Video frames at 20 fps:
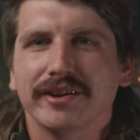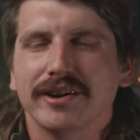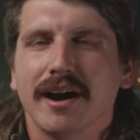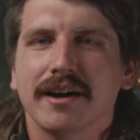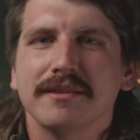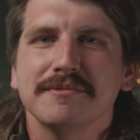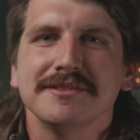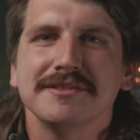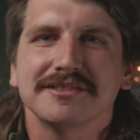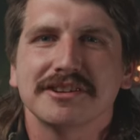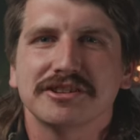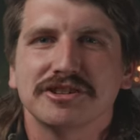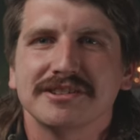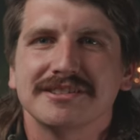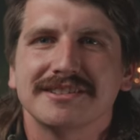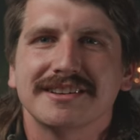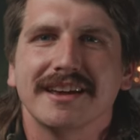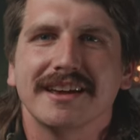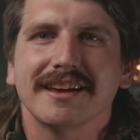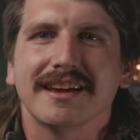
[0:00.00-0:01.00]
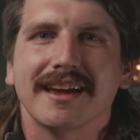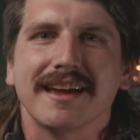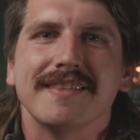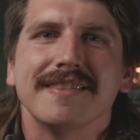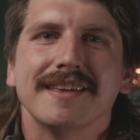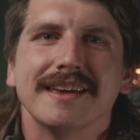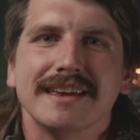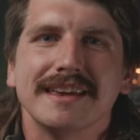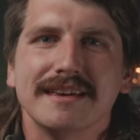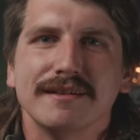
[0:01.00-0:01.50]
a lot of musicians gig
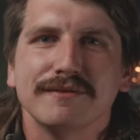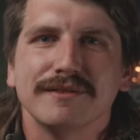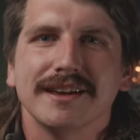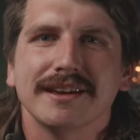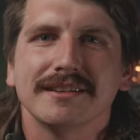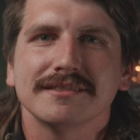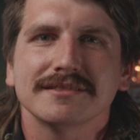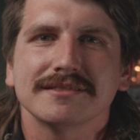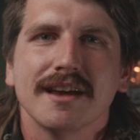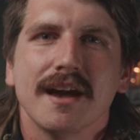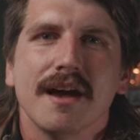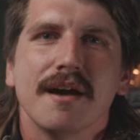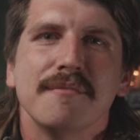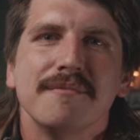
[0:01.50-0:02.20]
in the evenings,